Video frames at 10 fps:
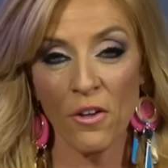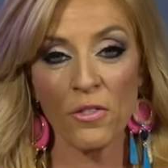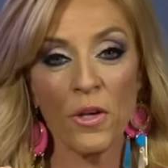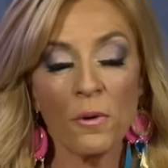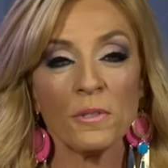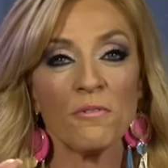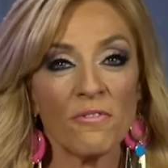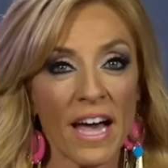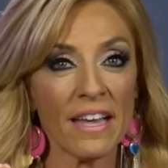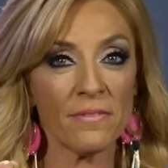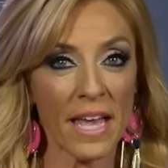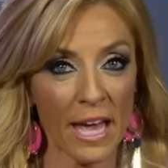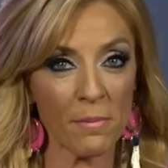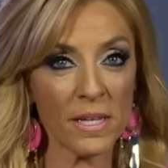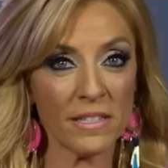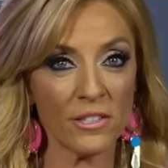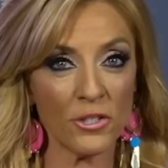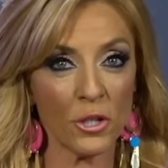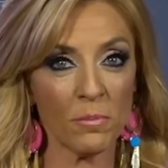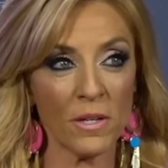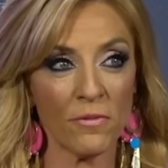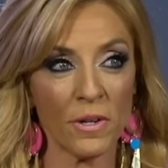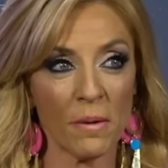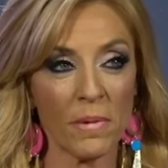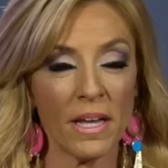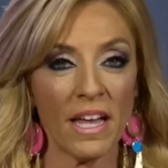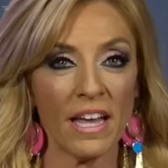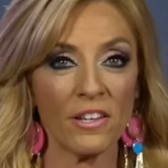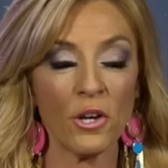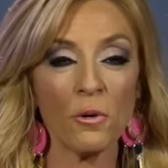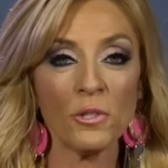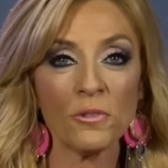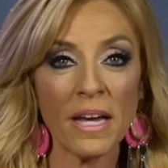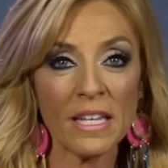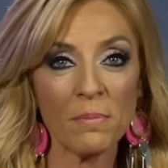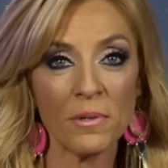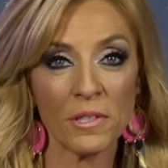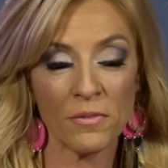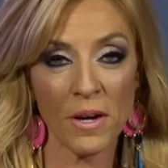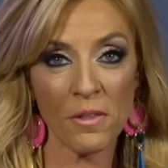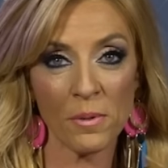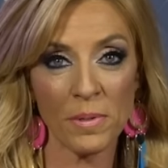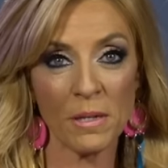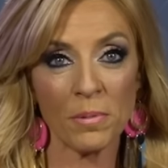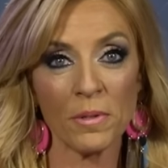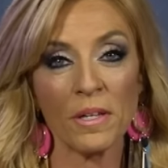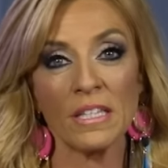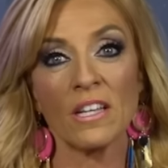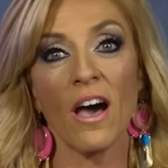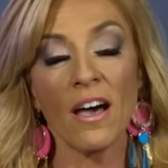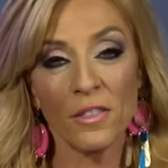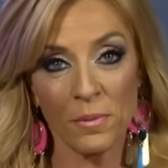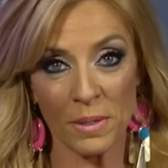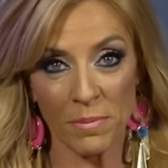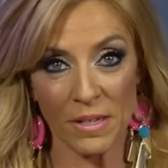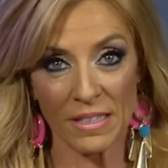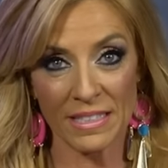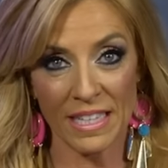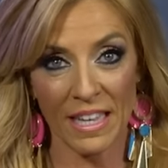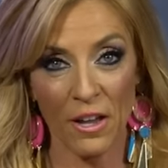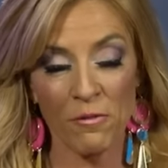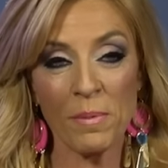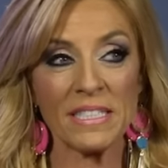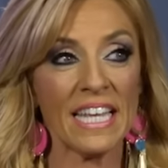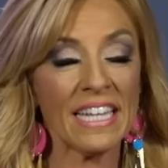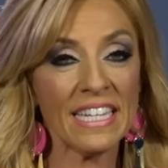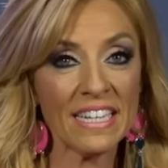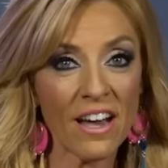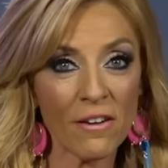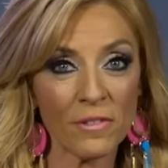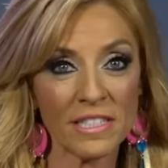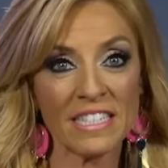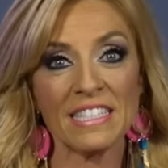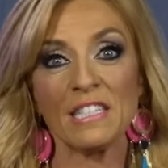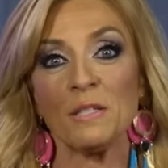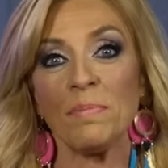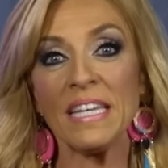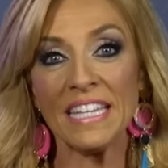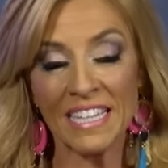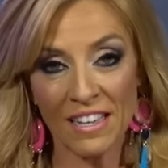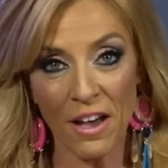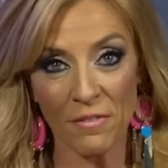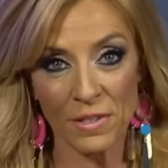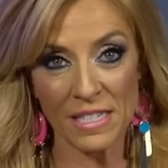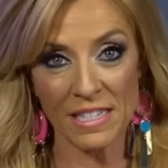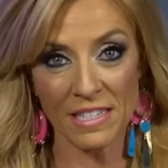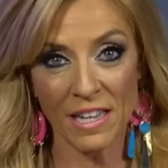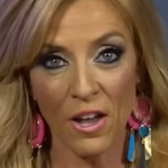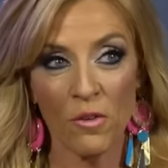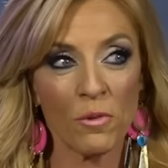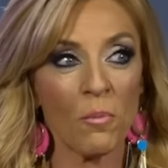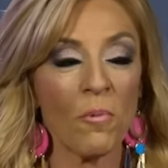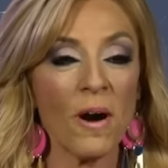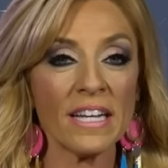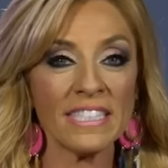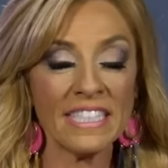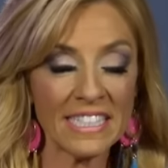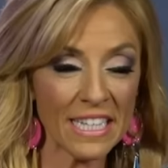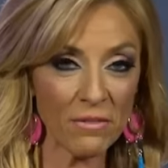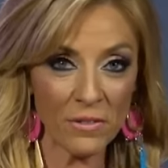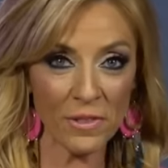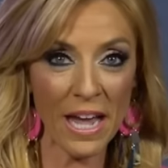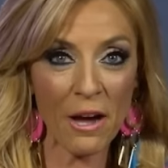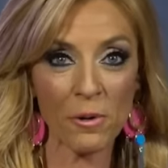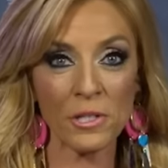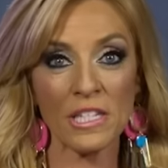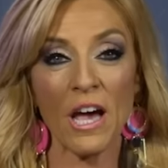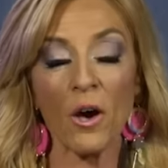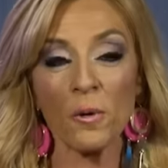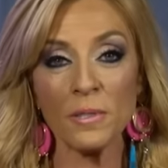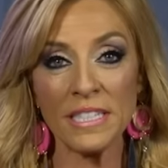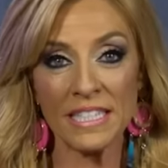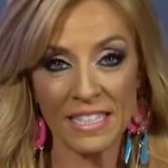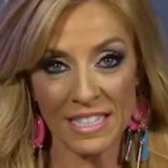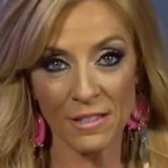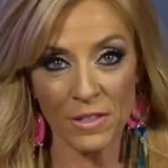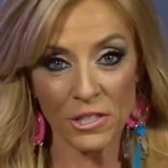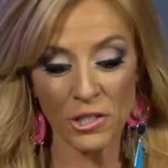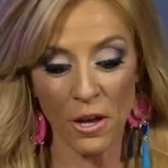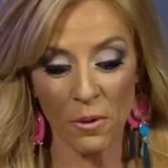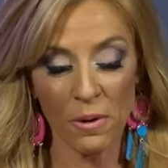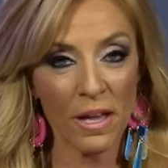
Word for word: Those five habits took me from ghostwriting books for other people to authoring books, from attending conferences to speaking at conferences, from watching T V for hours to hosting a T V show.